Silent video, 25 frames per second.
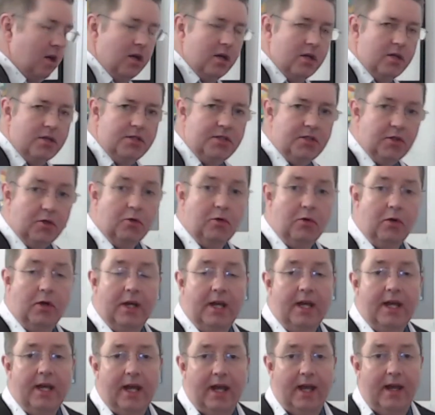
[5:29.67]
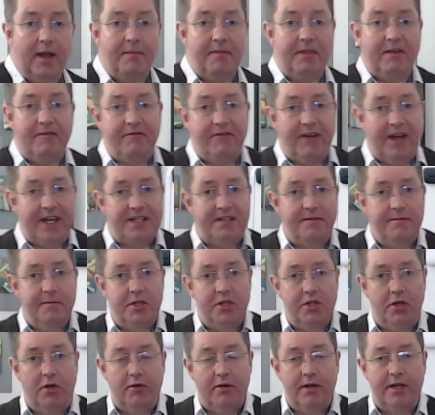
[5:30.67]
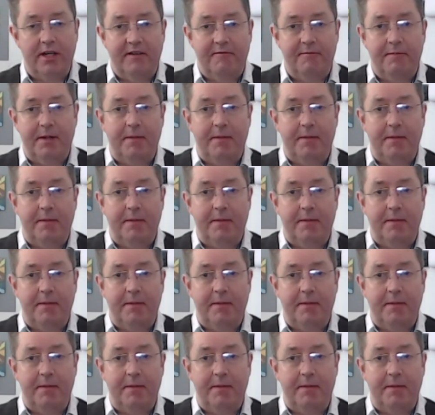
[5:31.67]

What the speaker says: So the vast majority of